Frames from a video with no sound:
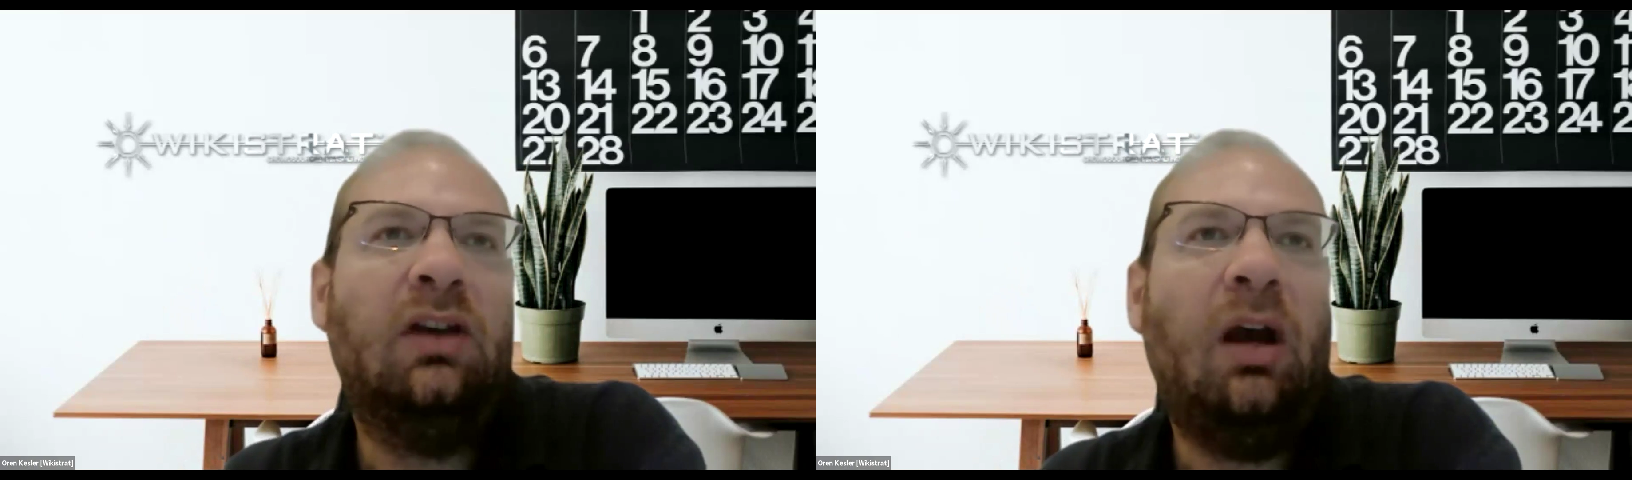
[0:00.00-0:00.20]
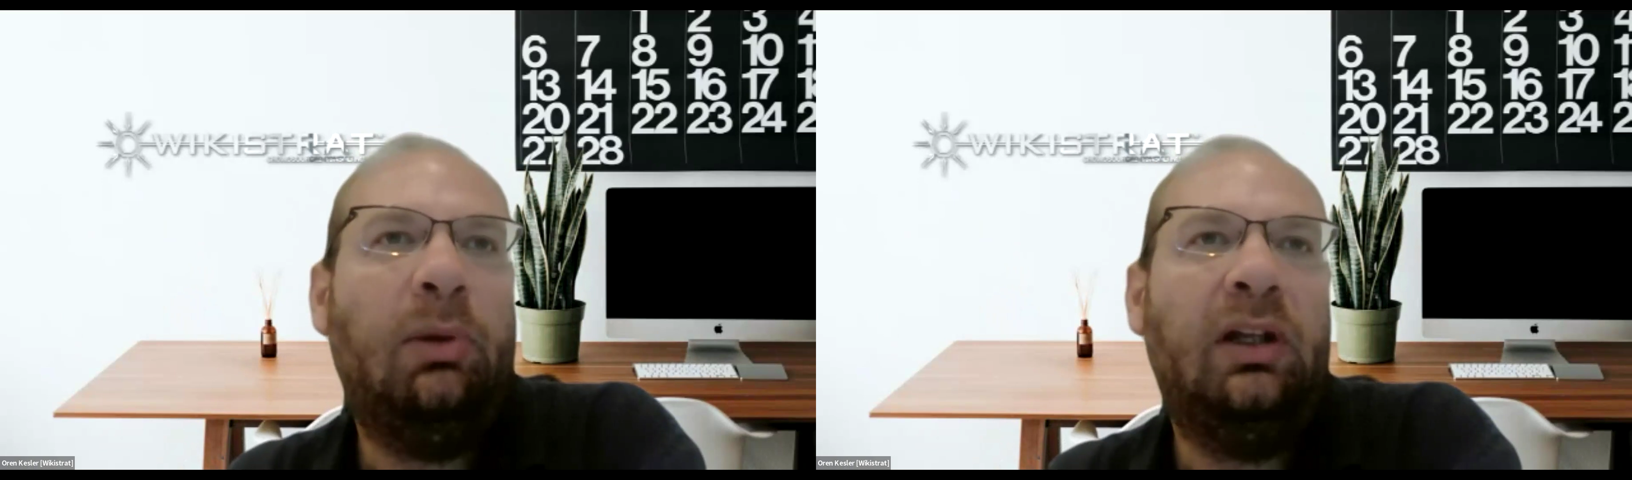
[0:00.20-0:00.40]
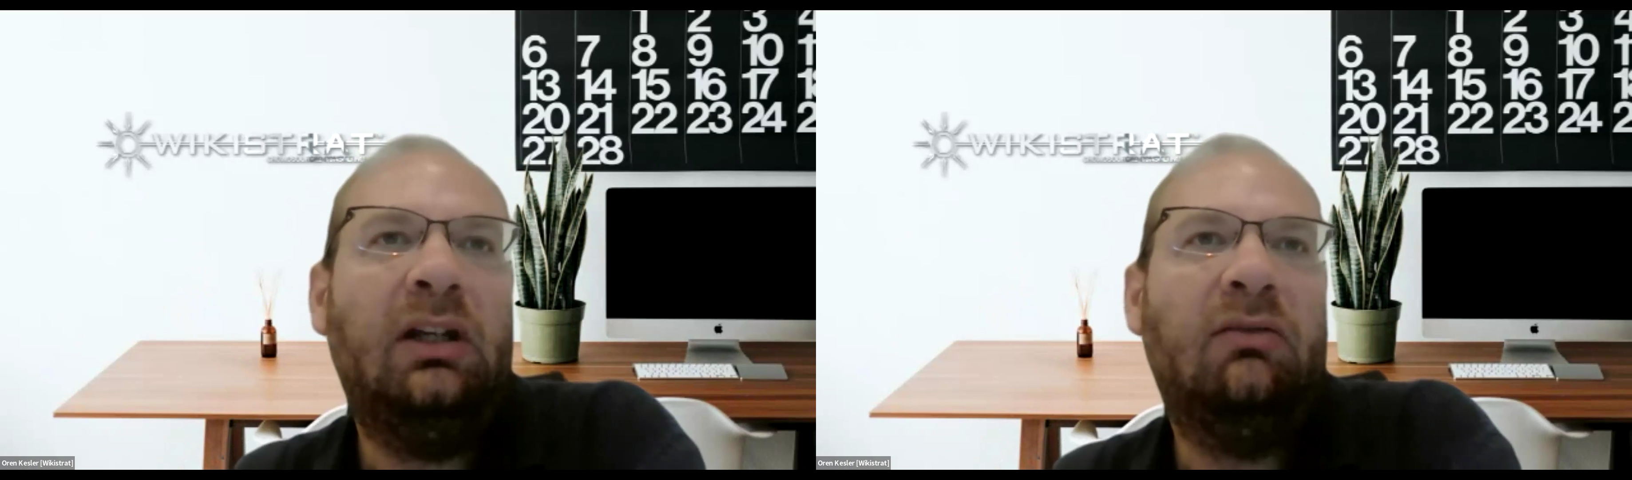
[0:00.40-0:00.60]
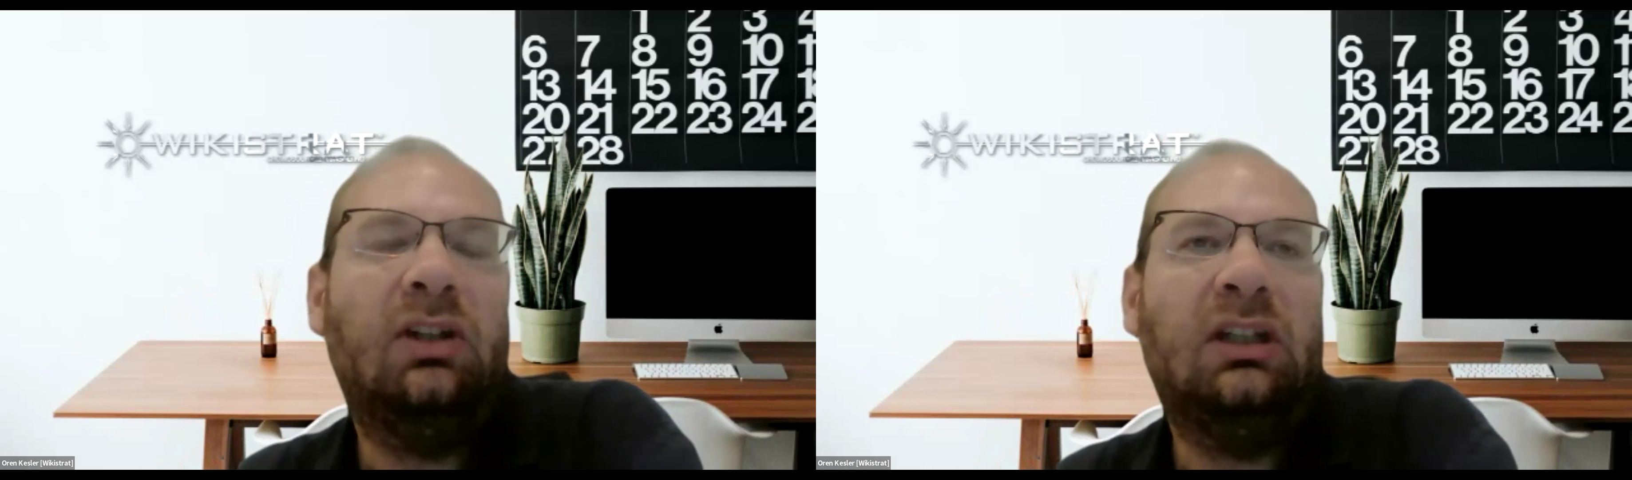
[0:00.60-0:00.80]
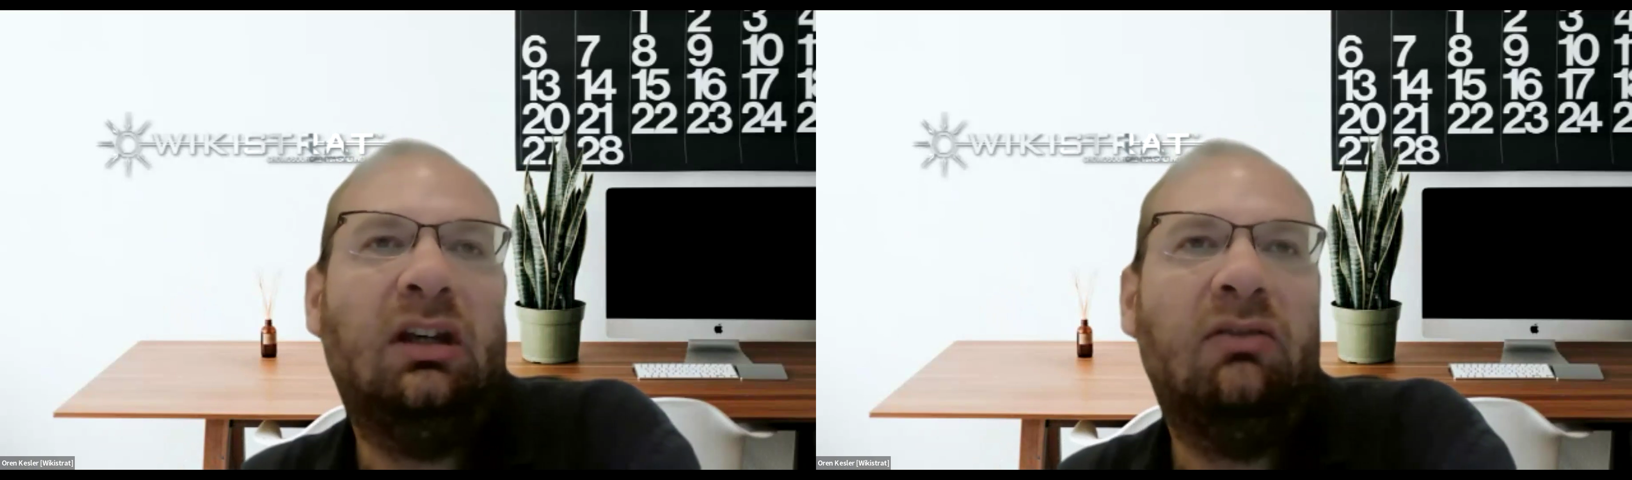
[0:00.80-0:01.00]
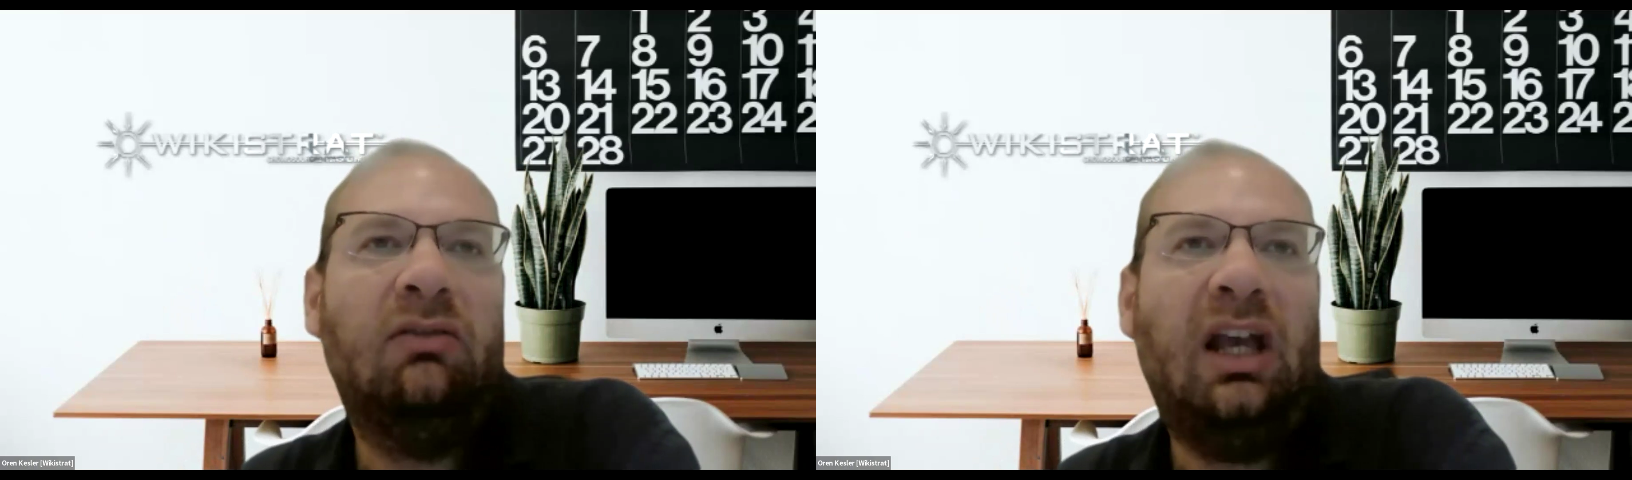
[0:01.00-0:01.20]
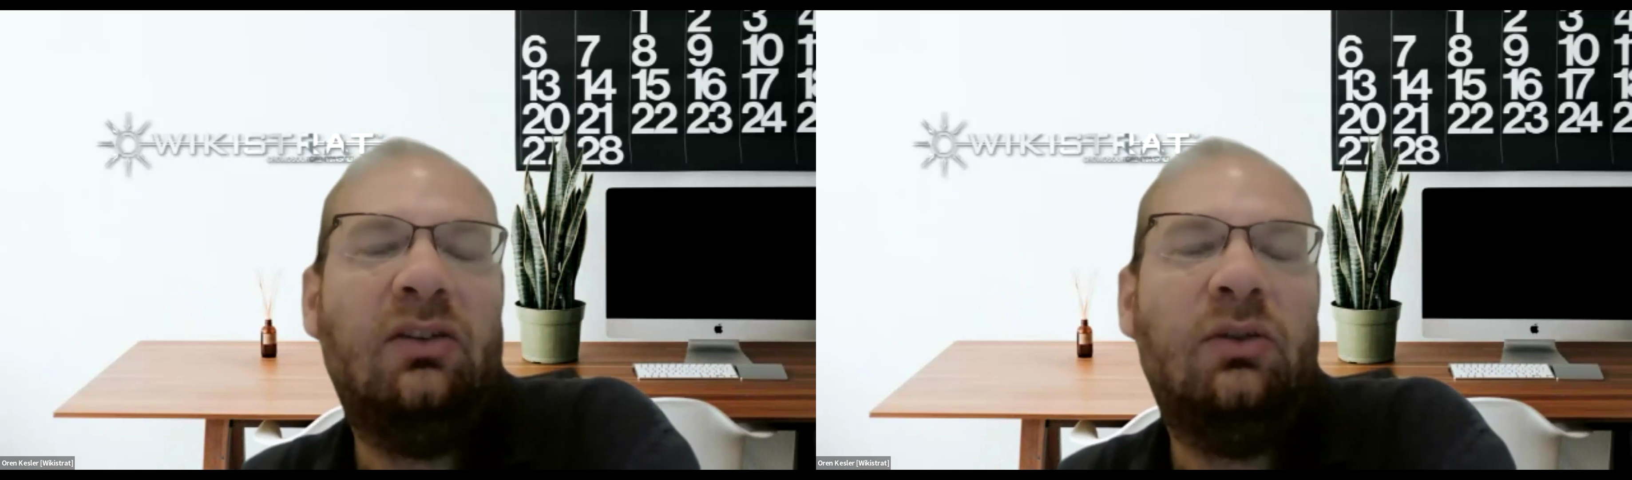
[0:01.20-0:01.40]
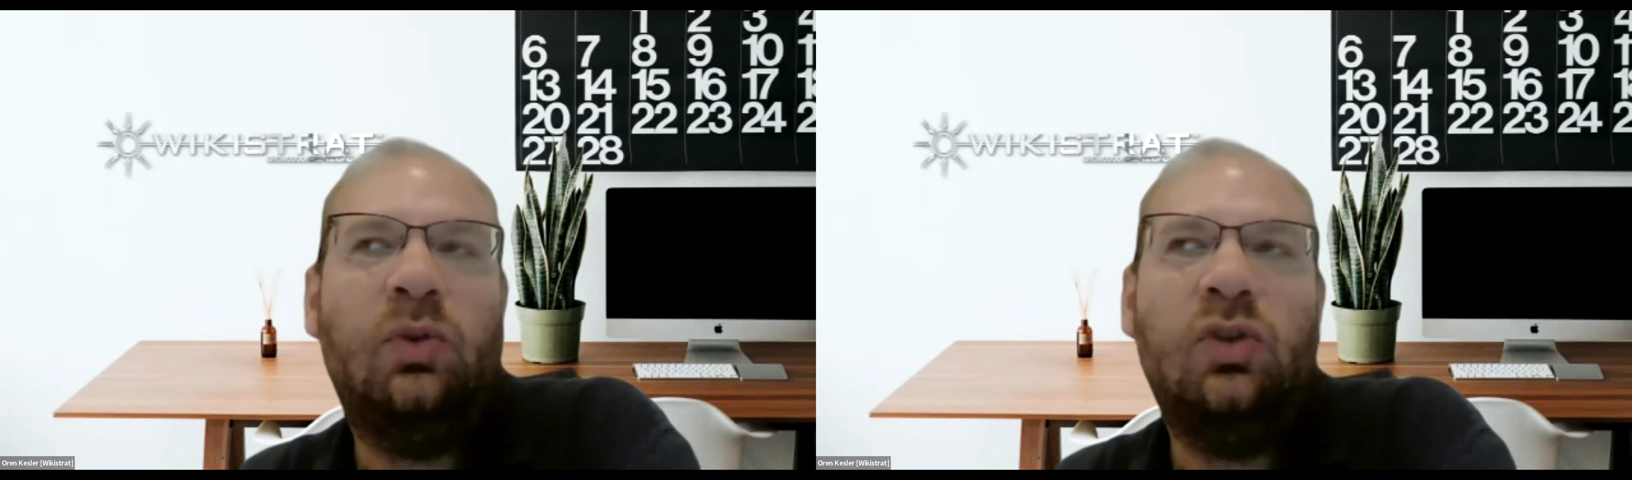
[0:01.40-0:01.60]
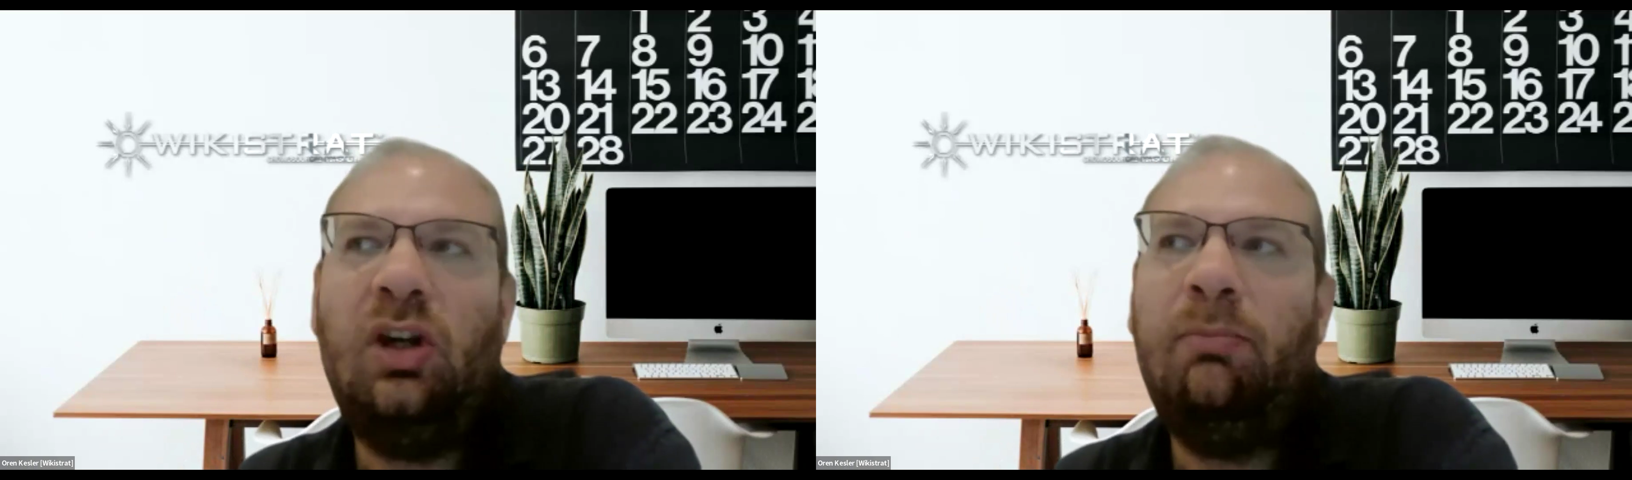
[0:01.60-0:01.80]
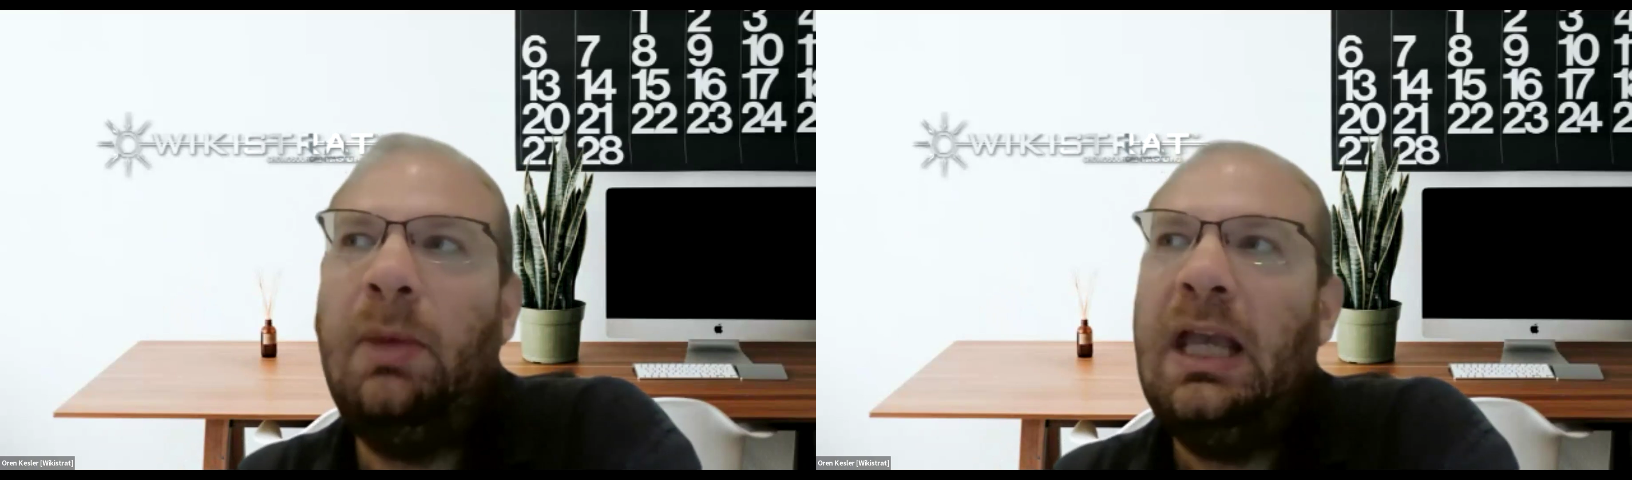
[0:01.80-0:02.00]
toppling of the Assad
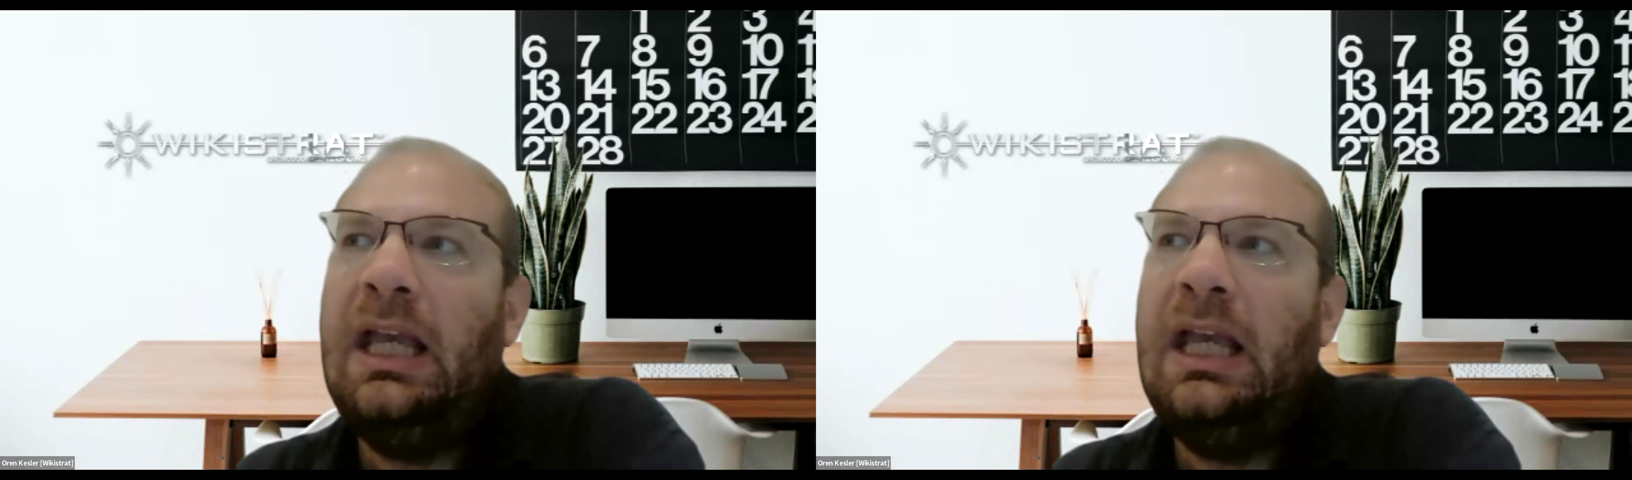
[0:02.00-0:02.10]
regime.